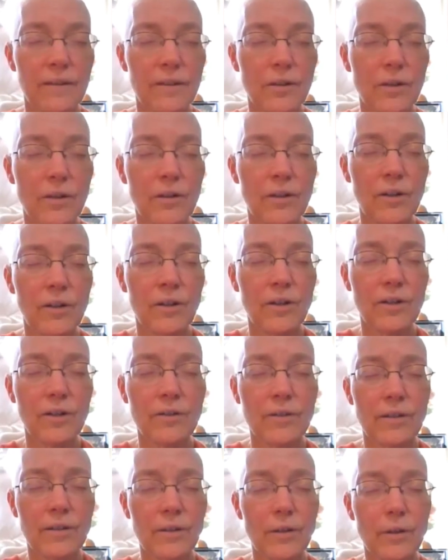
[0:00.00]
in our
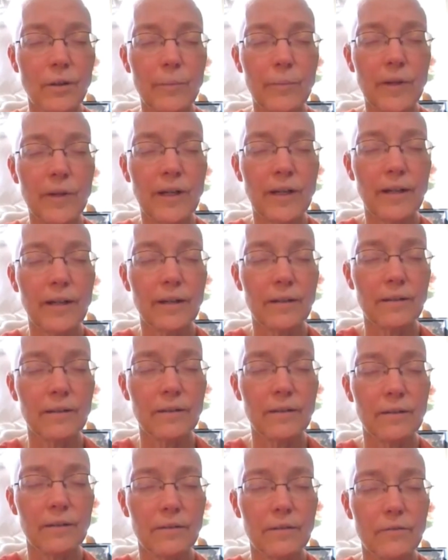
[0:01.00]
heart, in our
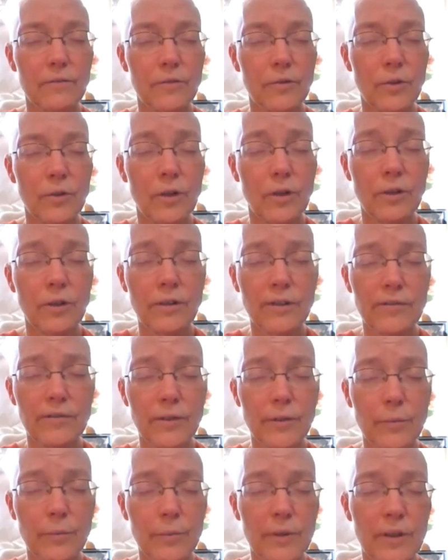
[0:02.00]
mind, for all
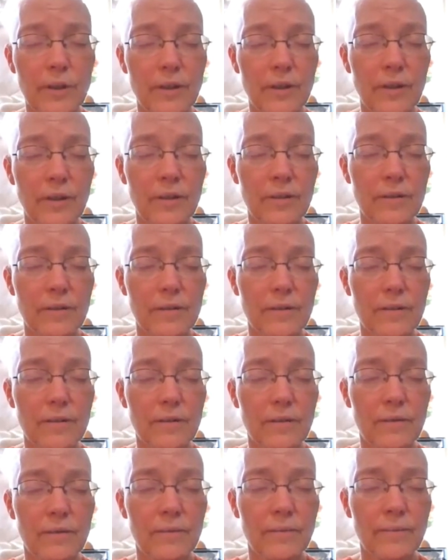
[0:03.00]
living
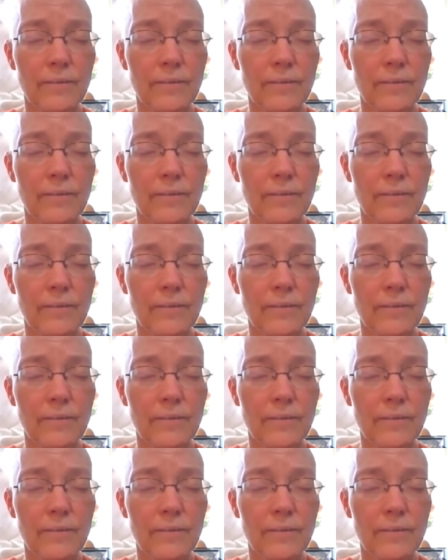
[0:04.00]
beings.